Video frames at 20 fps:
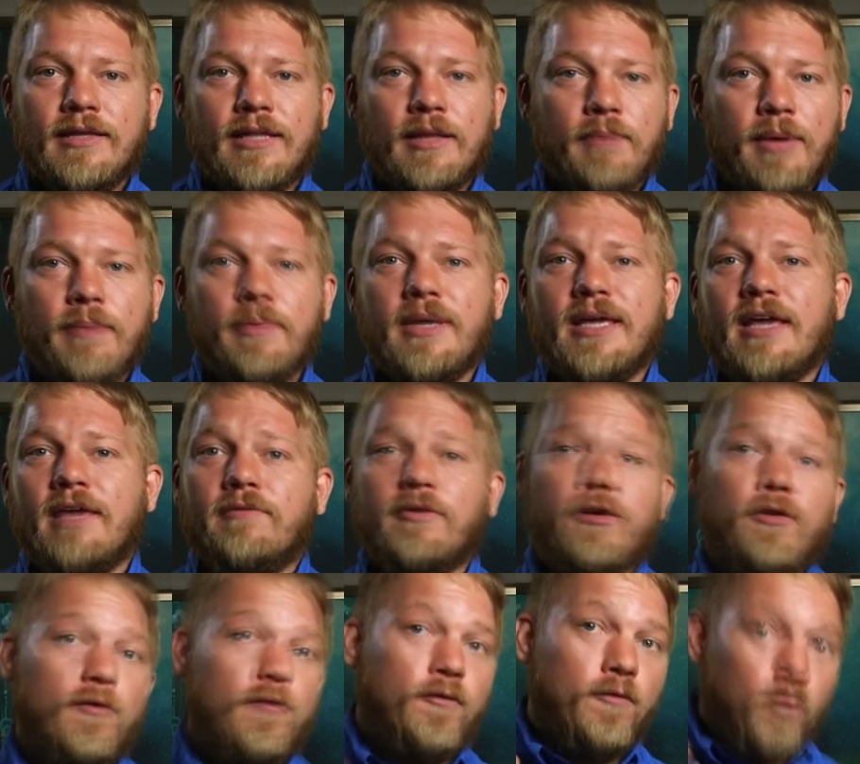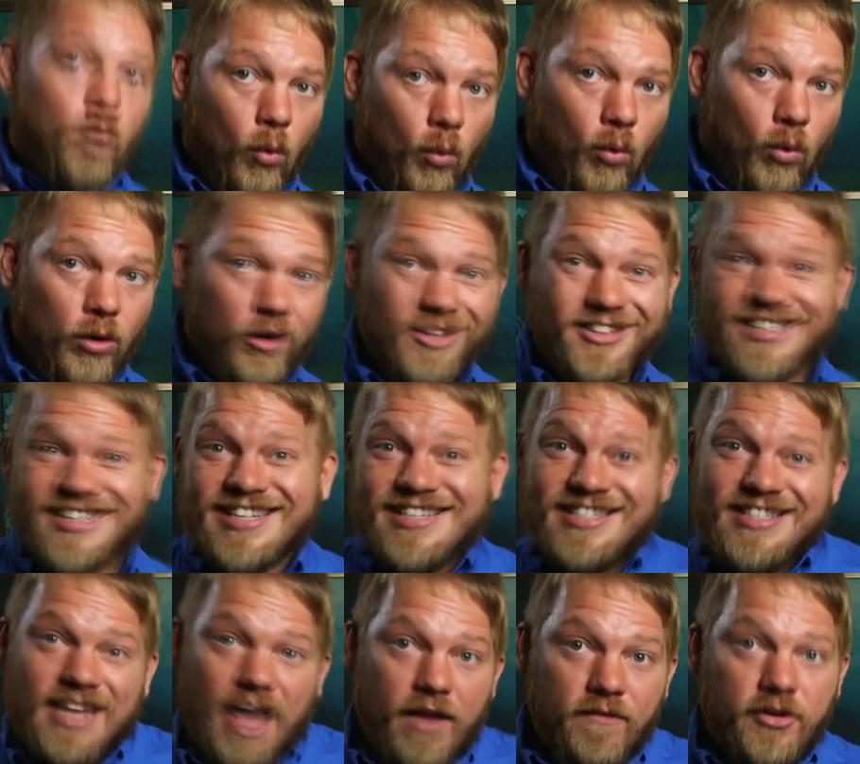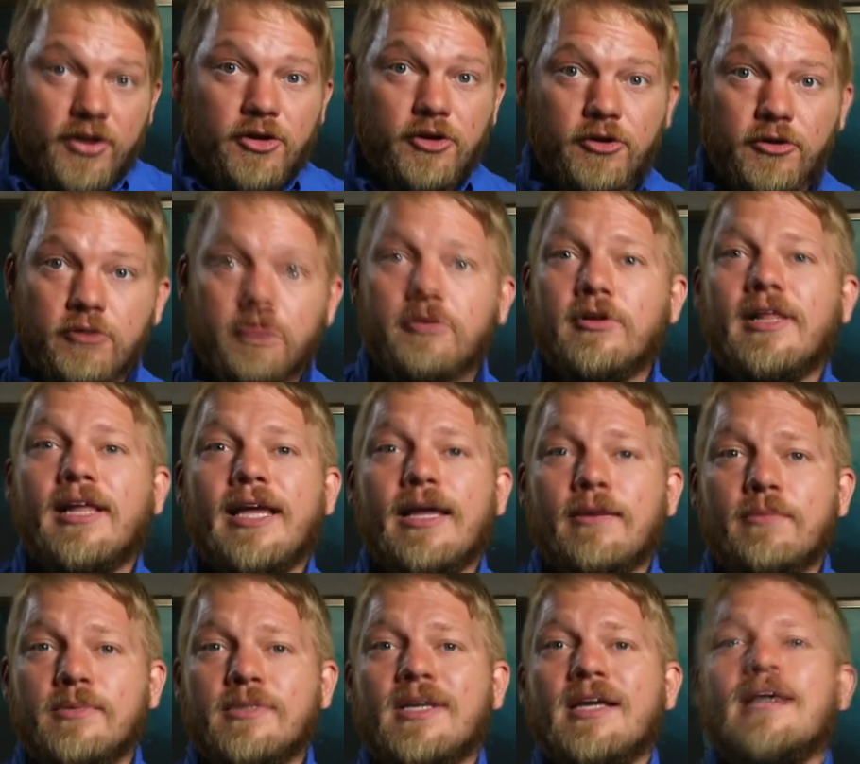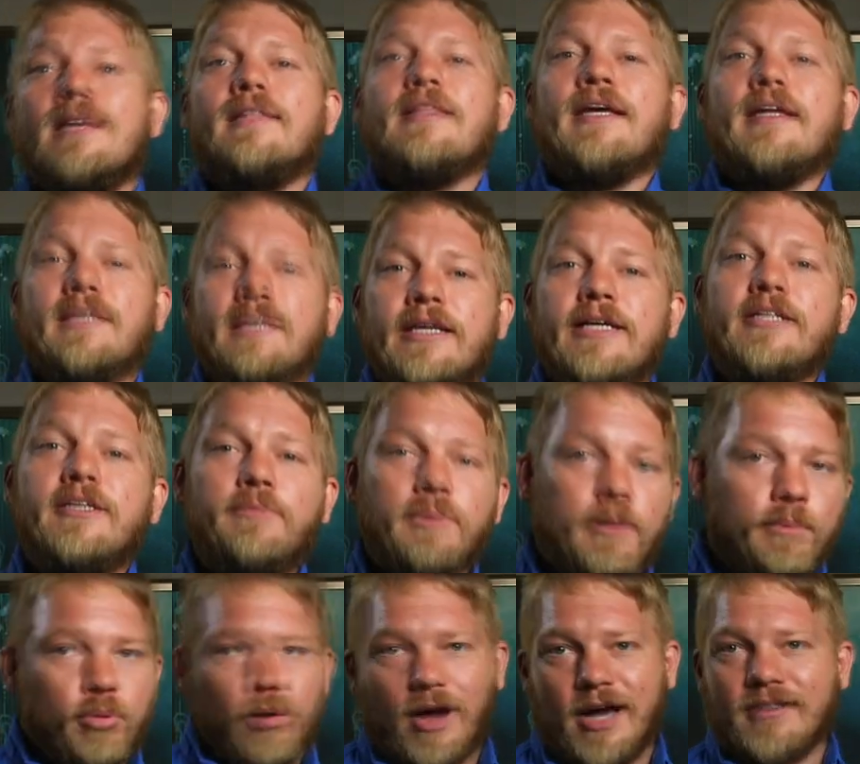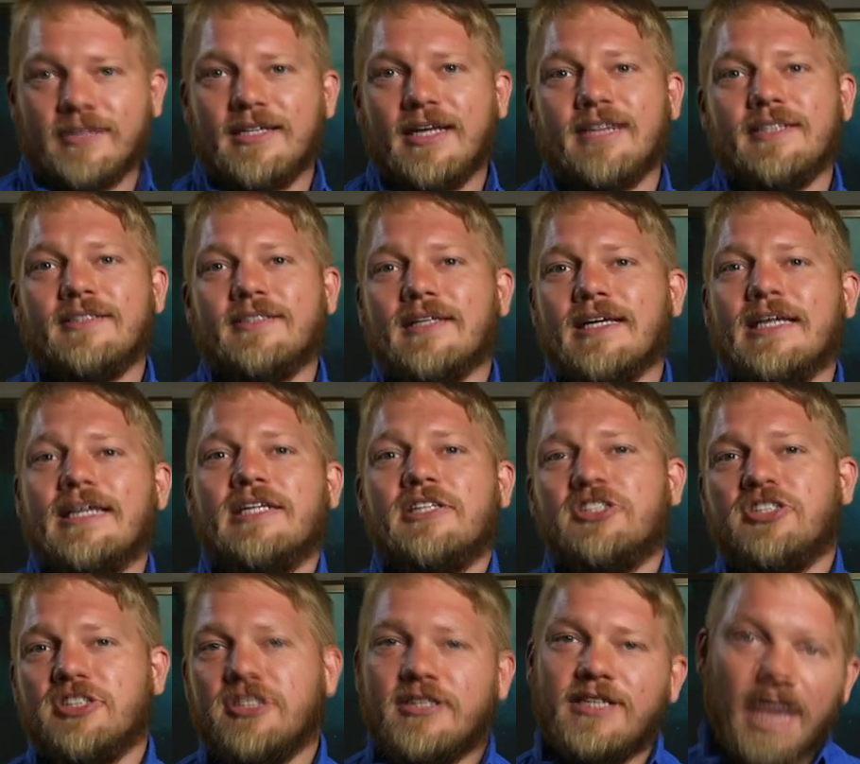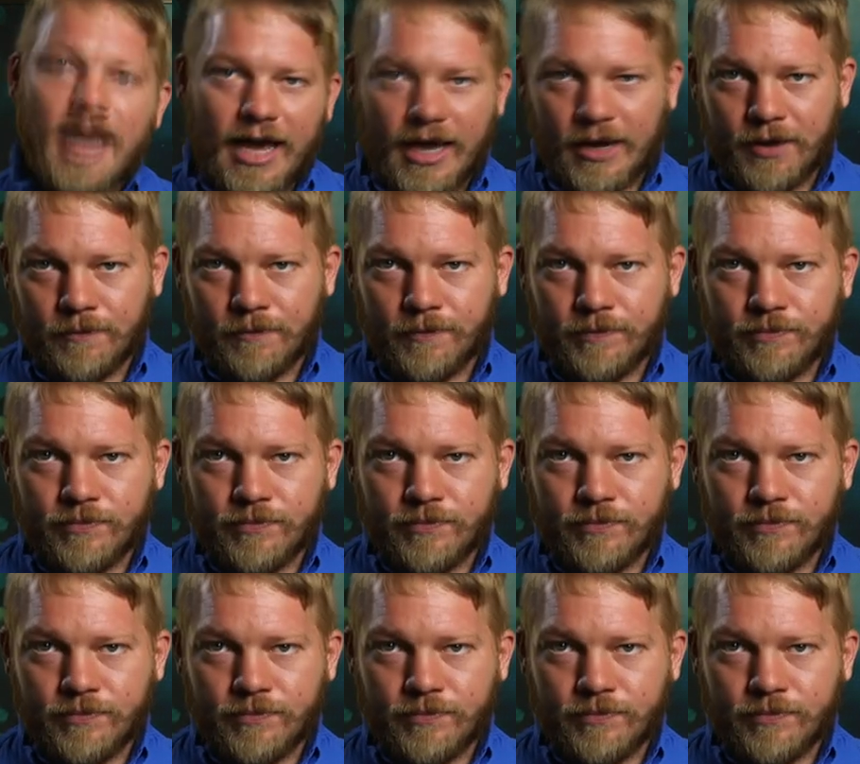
They may be given four to seven new claims that need to be processed each day.